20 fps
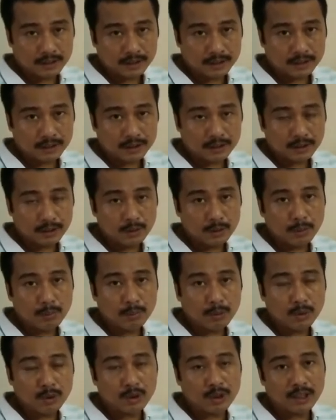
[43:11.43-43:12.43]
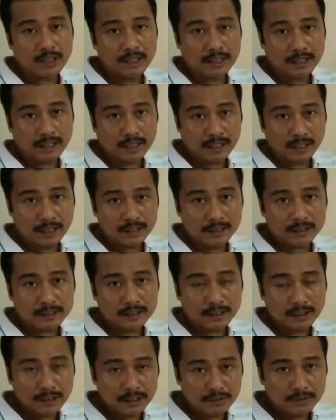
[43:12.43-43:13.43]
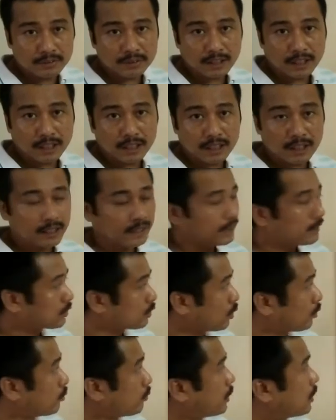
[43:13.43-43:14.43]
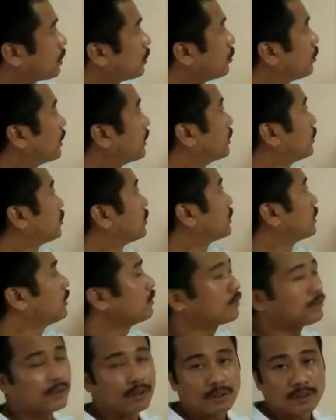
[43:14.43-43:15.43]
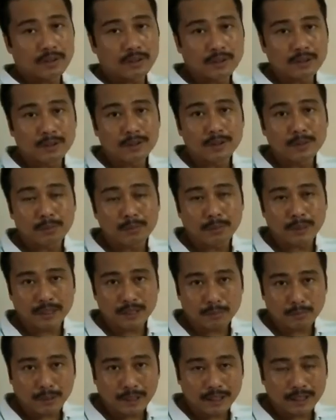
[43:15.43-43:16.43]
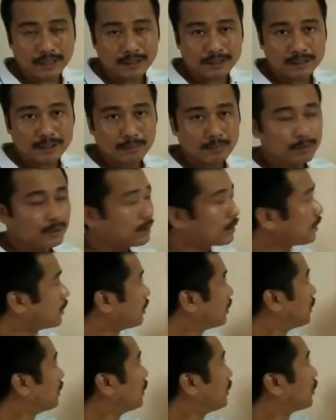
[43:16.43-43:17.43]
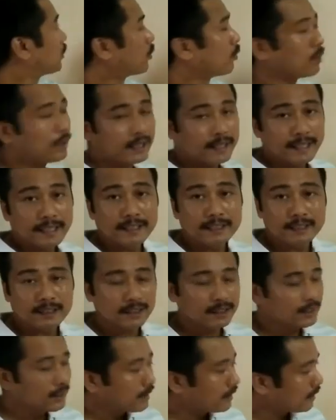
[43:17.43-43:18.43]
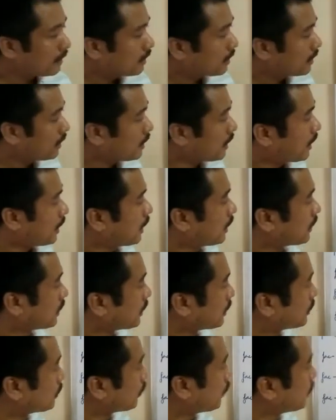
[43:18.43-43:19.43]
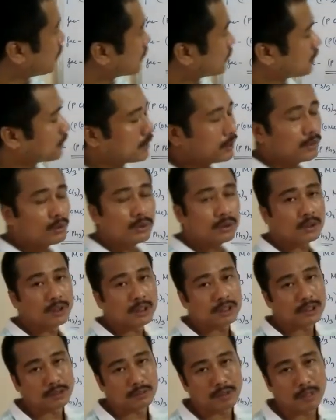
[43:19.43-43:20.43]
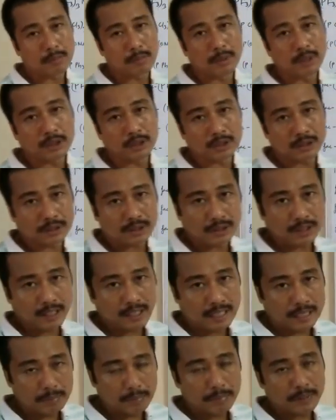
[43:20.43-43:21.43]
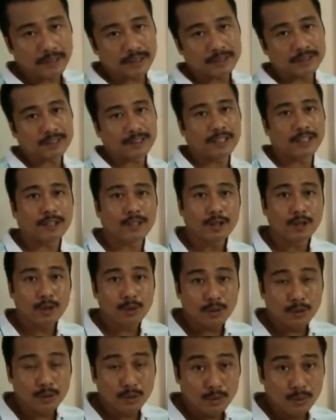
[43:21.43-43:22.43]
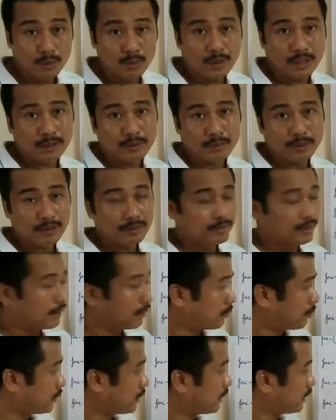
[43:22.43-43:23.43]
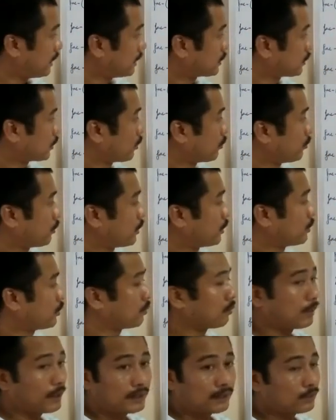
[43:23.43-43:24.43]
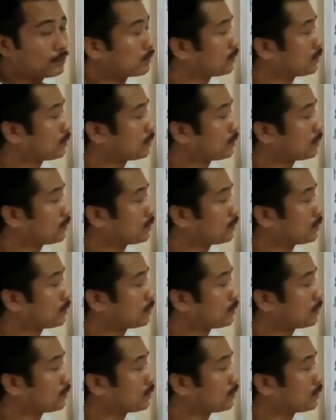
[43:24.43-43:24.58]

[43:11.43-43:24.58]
The CO bond order decrease significantly as compared to what you see for better pi acceptor co-ligands here, and that is why the CO stretching vibration appears at lower wave number as compared to what you